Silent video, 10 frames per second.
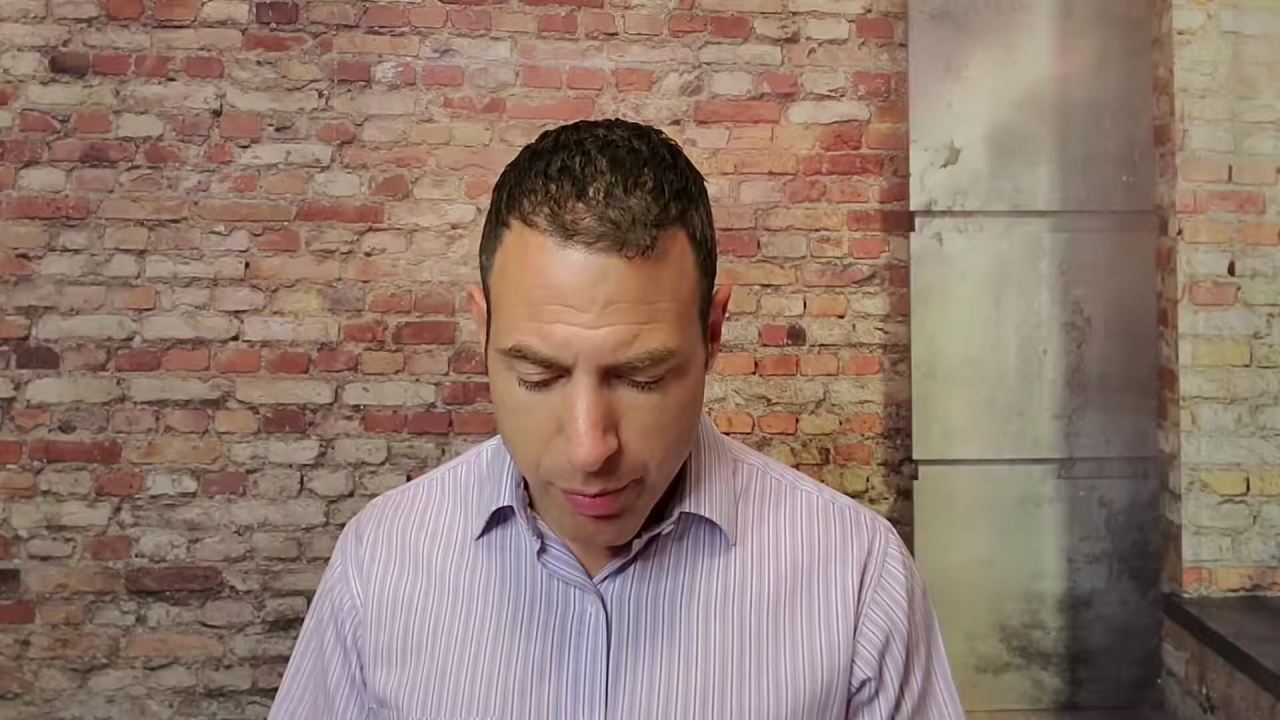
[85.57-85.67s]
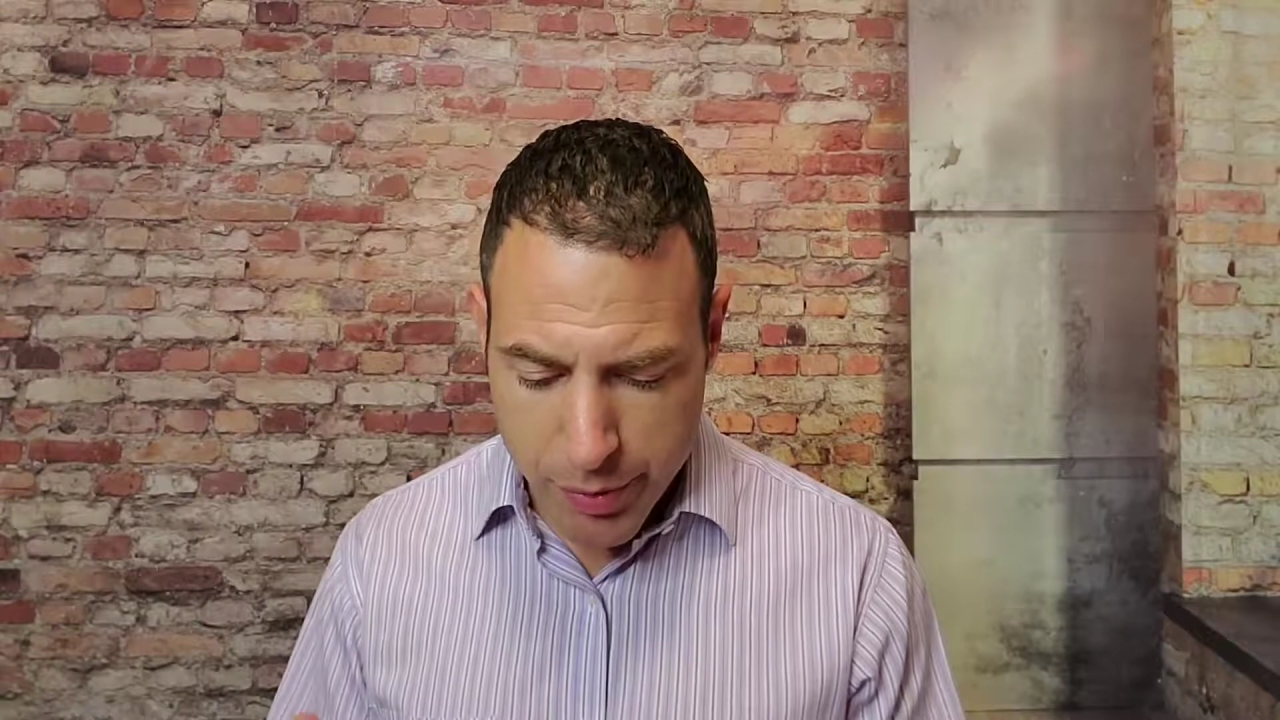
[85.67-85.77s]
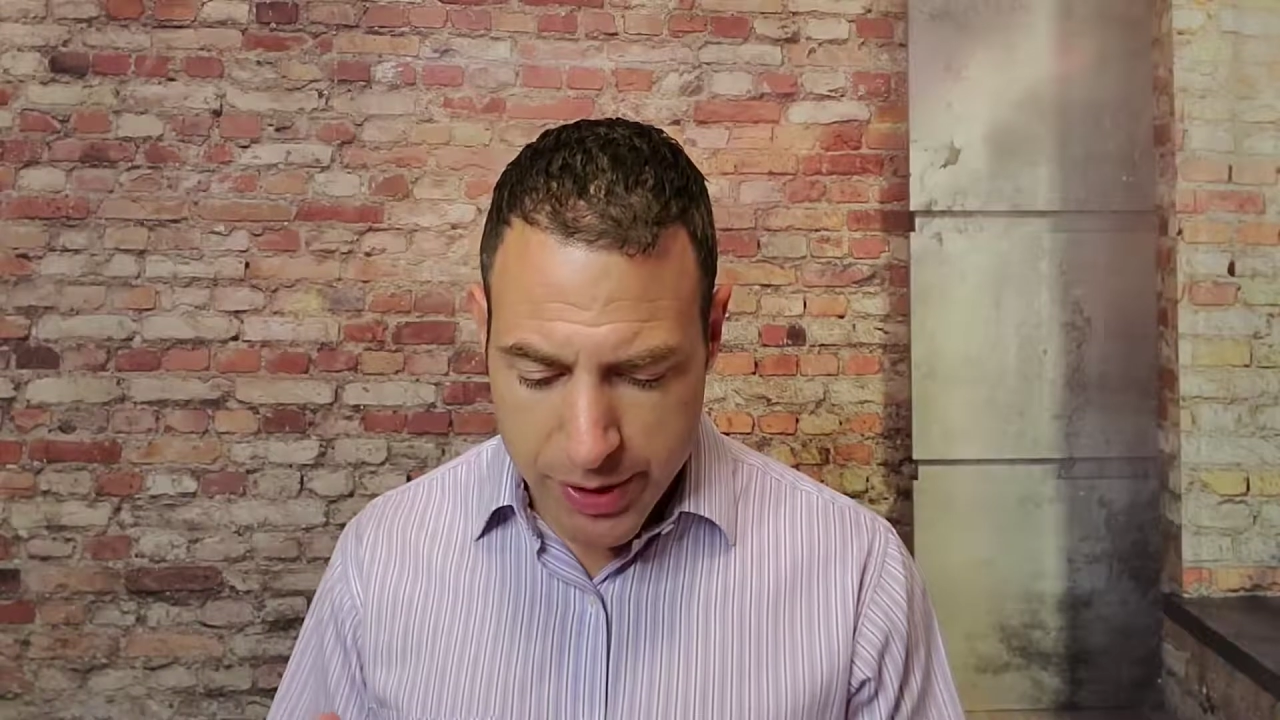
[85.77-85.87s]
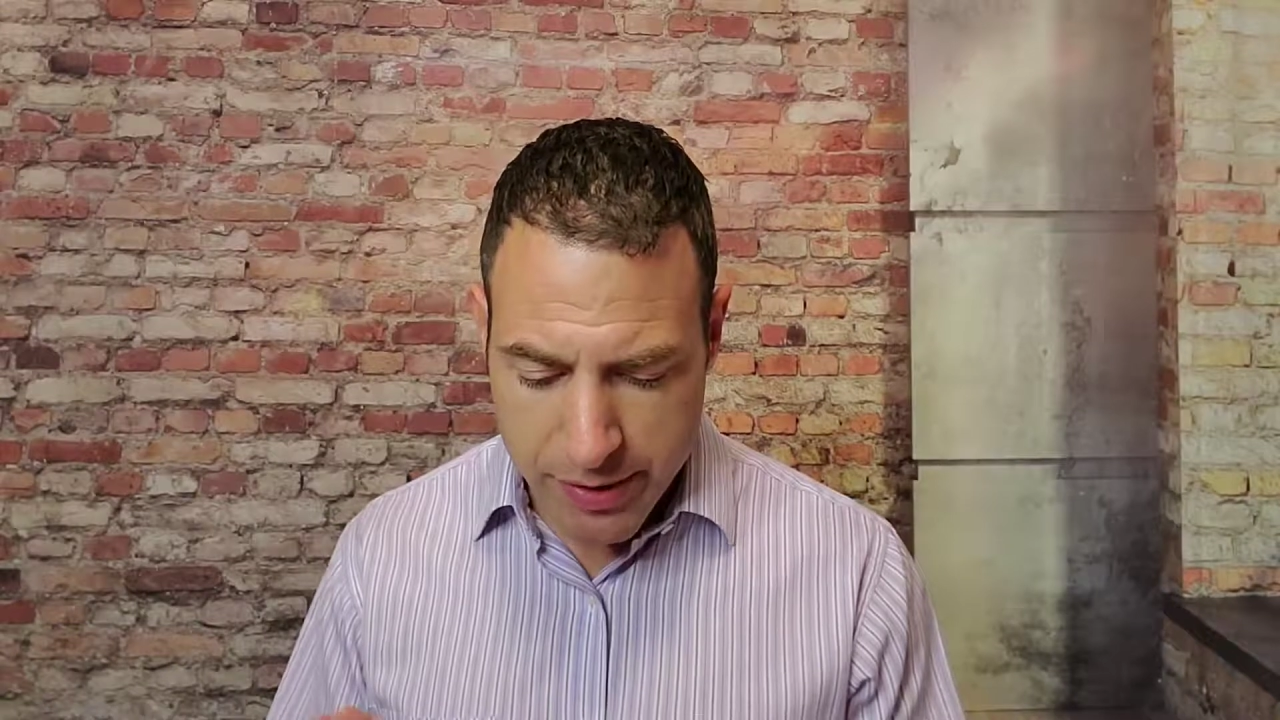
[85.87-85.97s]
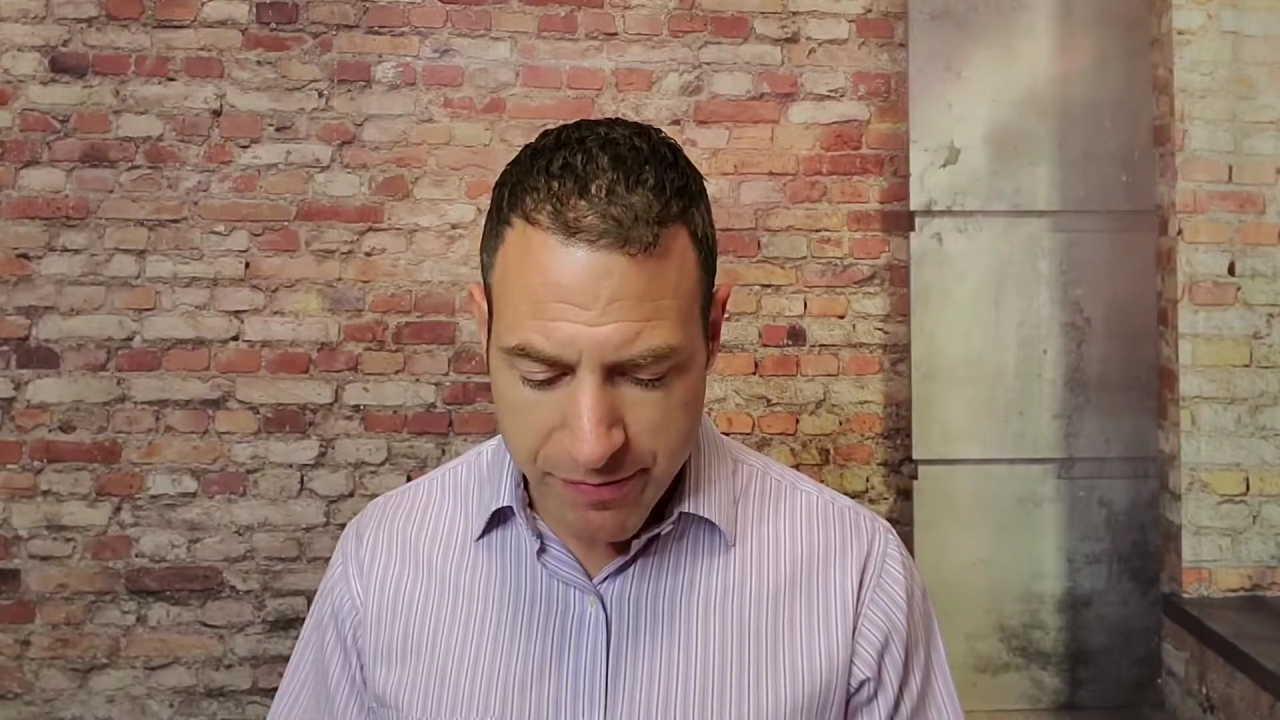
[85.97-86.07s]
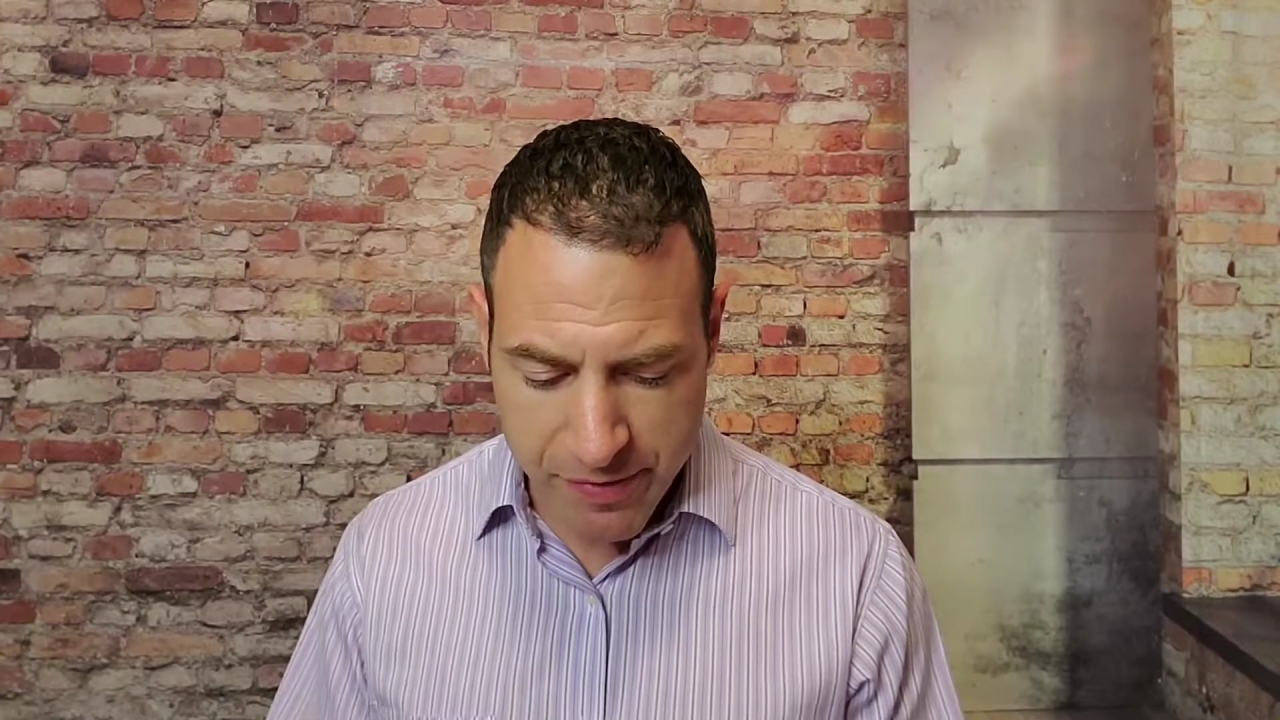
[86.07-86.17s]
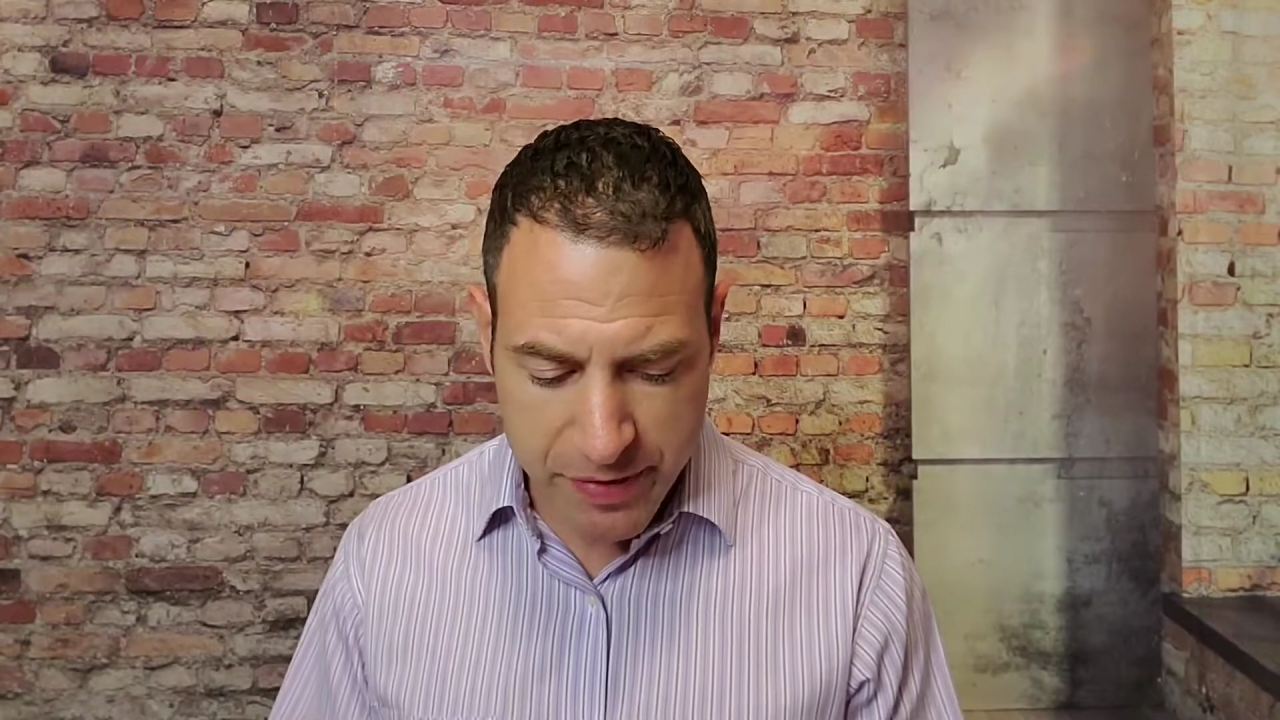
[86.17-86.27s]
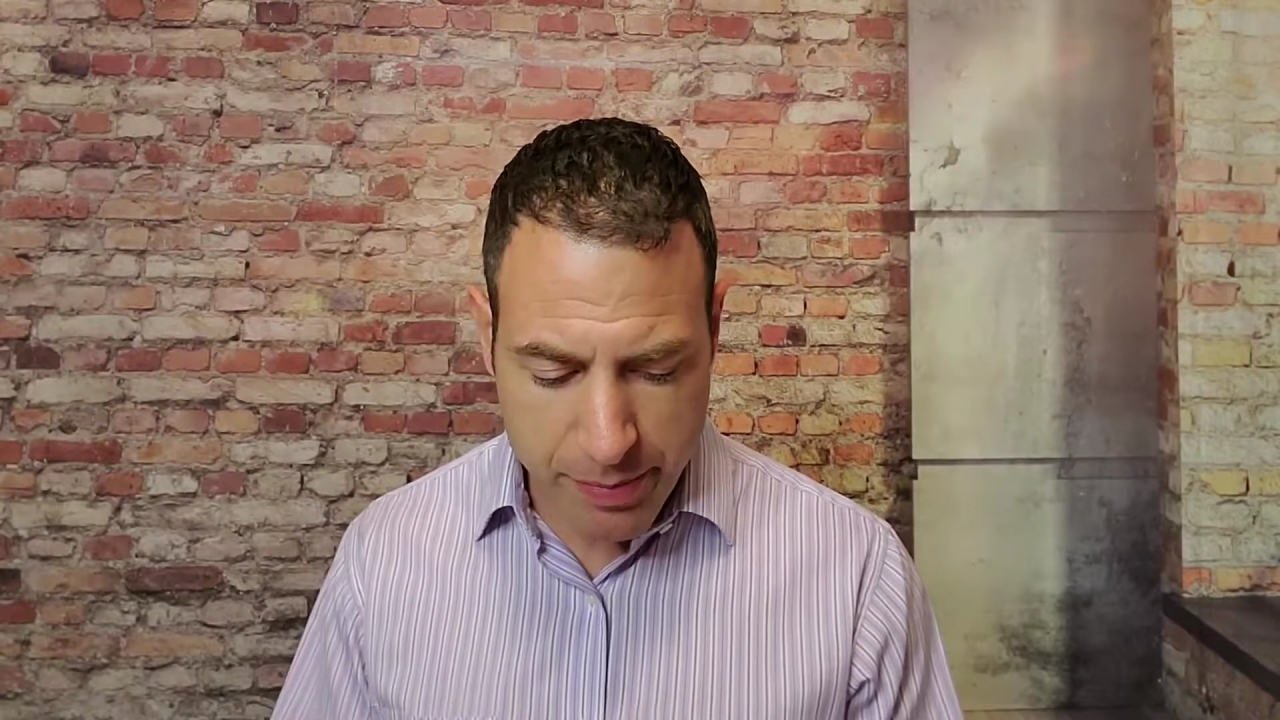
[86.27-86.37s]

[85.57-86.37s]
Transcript: the 50